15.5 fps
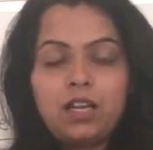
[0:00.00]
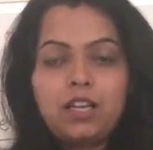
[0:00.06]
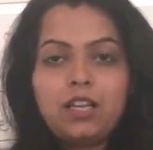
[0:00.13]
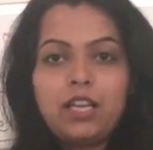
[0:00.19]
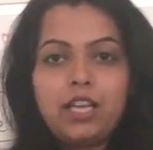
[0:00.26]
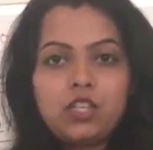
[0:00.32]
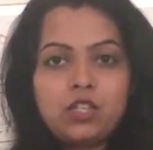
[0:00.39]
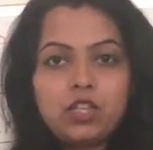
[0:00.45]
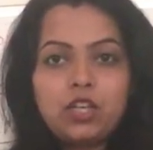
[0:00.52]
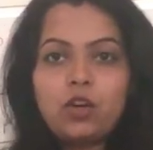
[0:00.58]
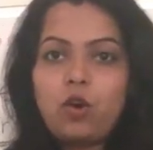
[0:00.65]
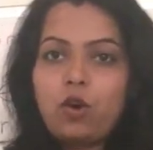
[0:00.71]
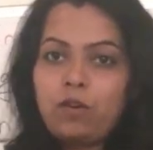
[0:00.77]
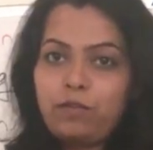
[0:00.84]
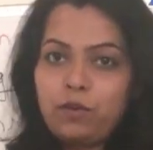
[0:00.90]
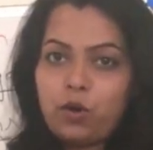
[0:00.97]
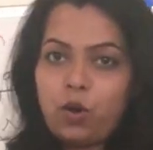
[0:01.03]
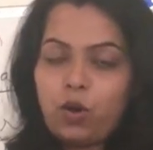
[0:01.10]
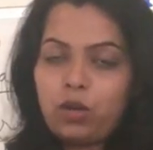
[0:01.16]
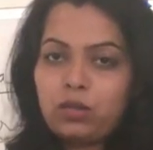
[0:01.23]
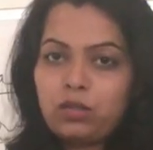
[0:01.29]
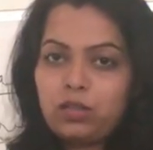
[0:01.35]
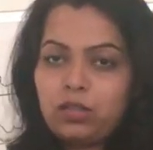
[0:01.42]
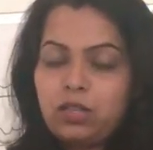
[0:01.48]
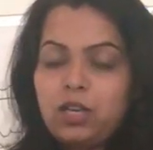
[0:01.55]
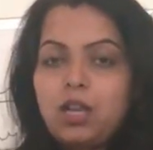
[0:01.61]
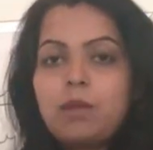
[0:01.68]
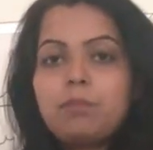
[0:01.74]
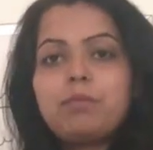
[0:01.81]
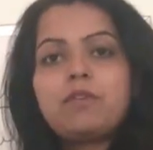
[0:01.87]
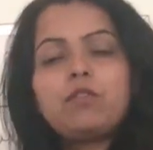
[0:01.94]
Nature of law.
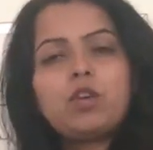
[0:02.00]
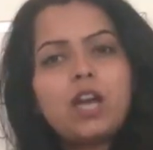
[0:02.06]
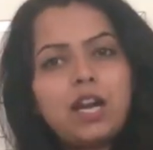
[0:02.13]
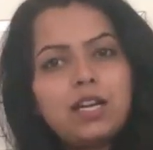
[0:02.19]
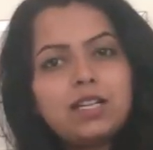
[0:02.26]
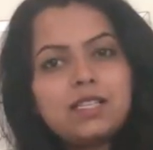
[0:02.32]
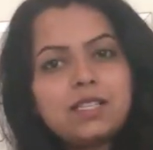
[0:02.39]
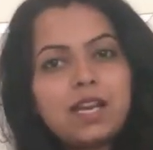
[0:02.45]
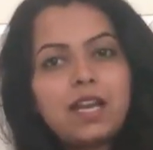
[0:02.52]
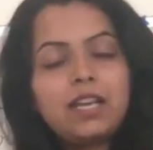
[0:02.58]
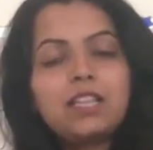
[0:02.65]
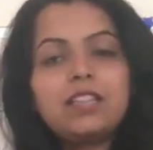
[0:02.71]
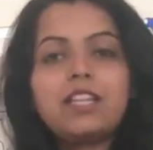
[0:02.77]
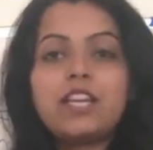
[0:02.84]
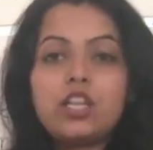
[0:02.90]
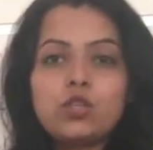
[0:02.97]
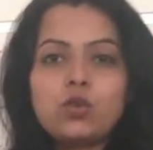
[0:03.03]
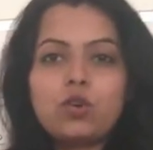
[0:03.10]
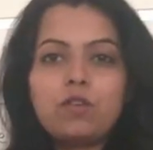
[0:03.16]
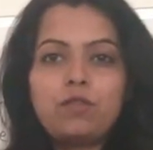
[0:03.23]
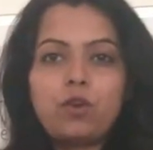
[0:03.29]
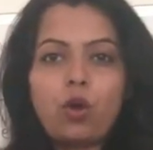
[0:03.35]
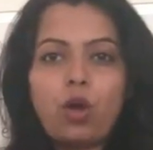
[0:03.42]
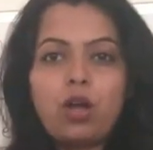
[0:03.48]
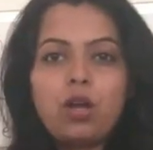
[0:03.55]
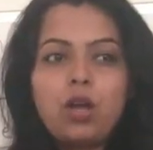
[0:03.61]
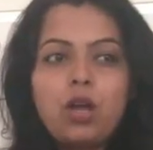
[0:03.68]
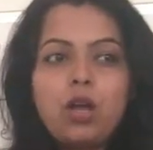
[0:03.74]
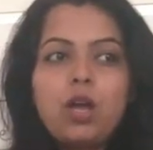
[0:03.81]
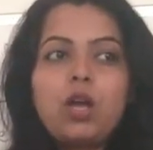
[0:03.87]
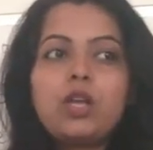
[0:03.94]
Before understanding the nature of law,
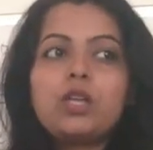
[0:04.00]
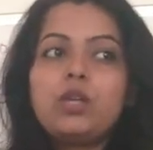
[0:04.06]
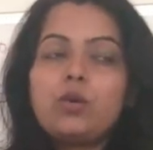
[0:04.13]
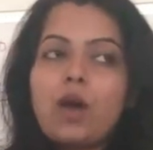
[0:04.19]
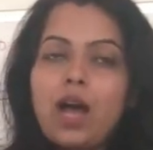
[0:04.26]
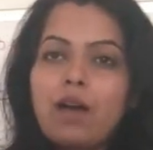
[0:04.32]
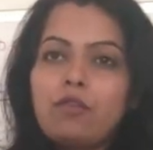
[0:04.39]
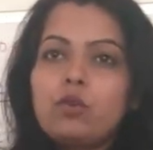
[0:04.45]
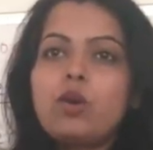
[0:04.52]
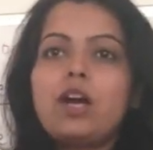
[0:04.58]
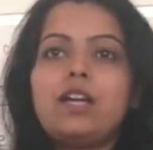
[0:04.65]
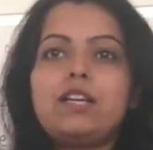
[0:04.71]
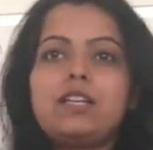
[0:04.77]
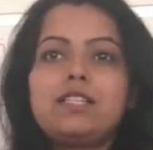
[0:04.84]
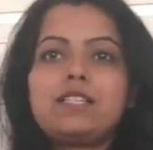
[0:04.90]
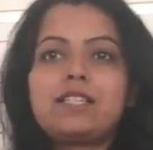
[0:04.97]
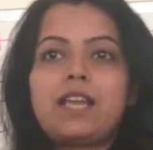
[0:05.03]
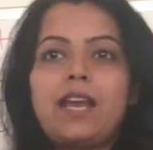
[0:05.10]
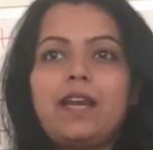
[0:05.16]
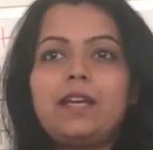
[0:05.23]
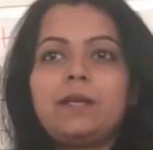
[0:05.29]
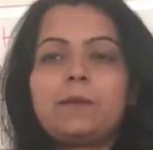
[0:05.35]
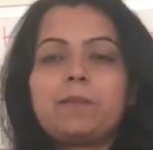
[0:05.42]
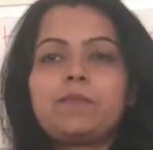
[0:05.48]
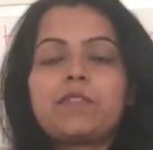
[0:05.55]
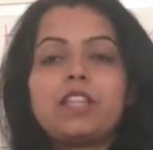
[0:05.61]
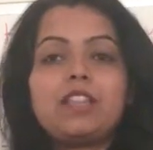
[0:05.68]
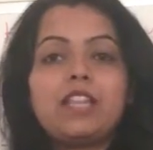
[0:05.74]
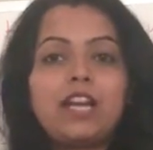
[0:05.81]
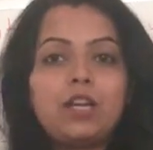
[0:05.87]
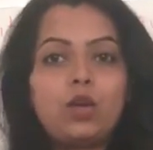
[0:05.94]
you have to understand
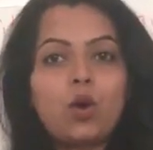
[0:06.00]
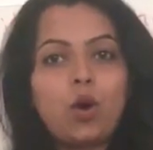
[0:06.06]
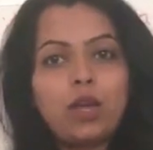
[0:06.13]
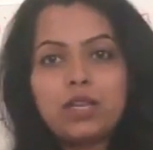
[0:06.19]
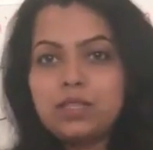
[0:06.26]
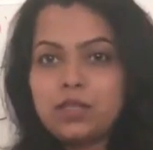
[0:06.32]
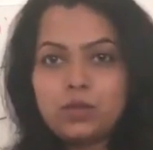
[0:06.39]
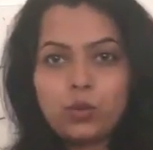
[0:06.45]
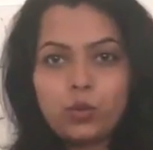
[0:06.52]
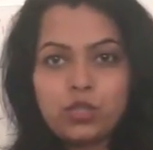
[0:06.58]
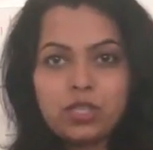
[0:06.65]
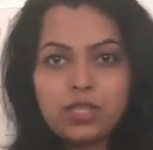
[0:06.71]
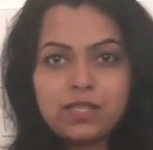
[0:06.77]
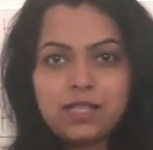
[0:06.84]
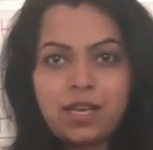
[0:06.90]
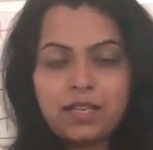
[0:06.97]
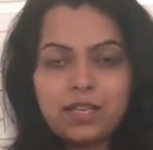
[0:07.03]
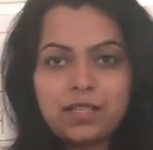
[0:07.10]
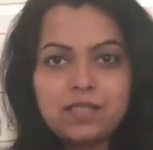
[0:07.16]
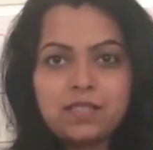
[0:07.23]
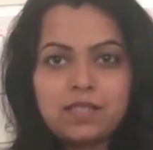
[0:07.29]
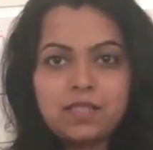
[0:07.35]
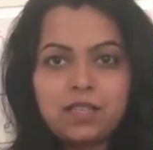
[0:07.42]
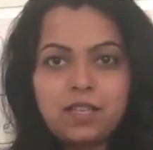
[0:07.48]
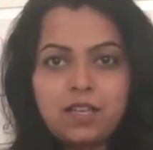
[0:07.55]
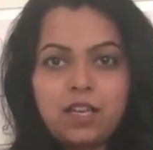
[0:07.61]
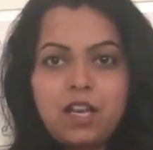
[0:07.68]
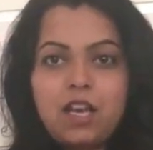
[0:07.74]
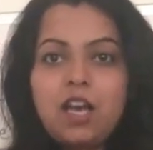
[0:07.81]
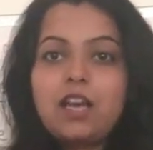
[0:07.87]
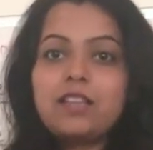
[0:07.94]
that law is a social science.
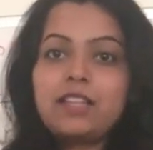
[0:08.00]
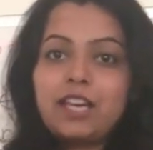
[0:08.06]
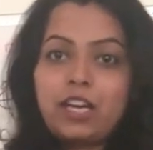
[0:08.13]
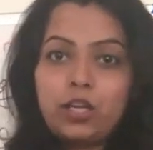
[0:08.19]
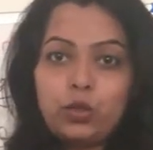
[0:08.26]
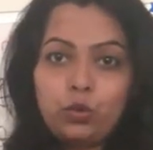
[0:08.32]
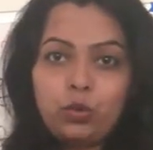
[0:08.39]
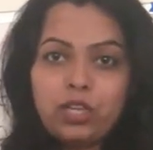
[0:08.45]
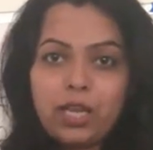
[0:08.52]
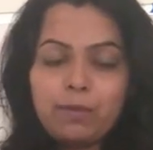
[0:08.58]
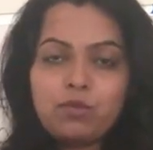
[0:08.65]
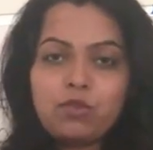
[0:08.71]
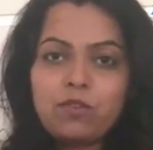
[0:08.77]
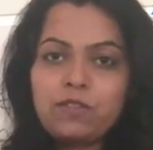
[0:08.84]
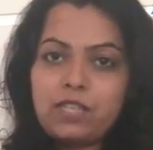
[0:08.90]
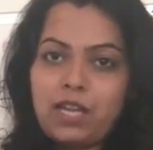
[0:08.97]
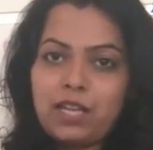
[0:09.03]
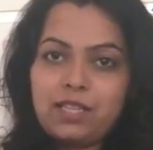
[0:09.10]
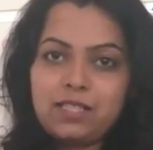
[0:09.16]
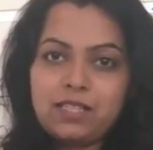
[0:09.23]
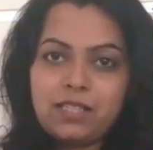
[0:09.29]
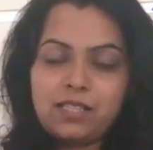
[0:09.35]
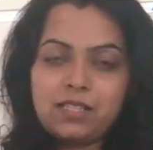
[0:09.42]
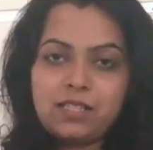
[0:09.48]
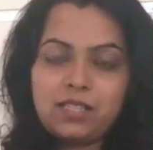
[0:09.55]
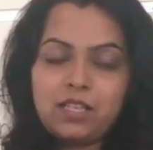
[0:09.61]
There are two types of sciences: